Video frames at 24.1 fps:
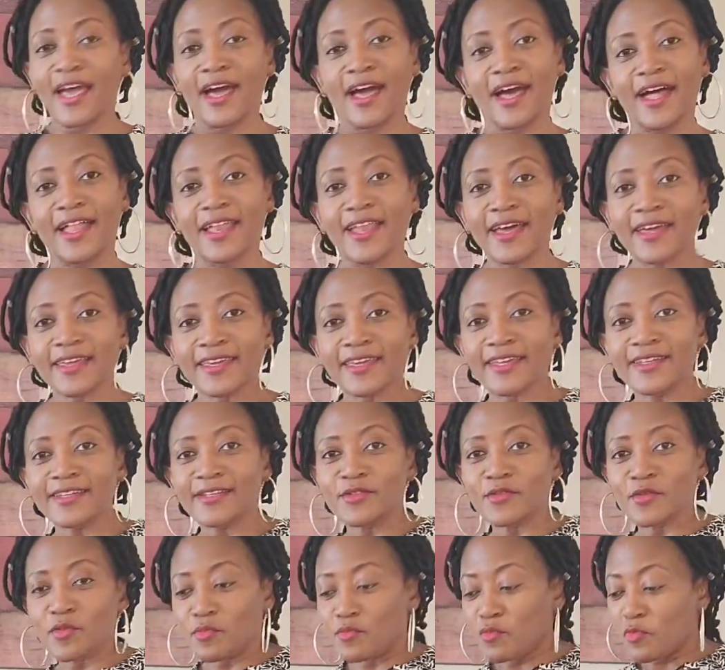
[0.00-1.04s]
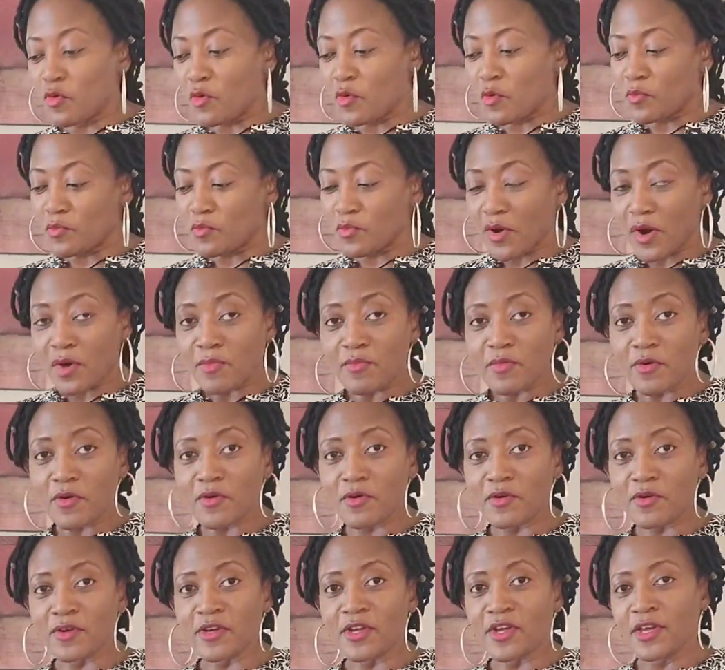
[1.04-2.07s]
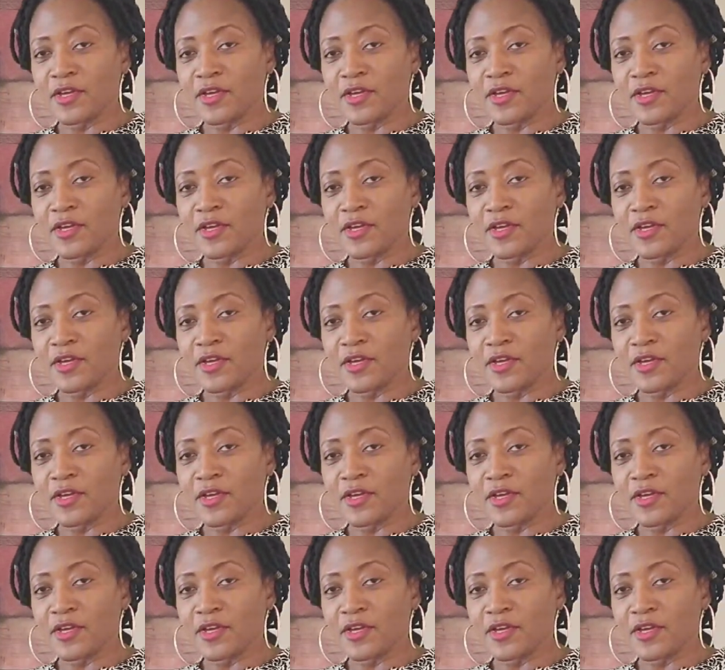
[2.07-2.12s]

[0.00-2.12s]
I like a little more bubble,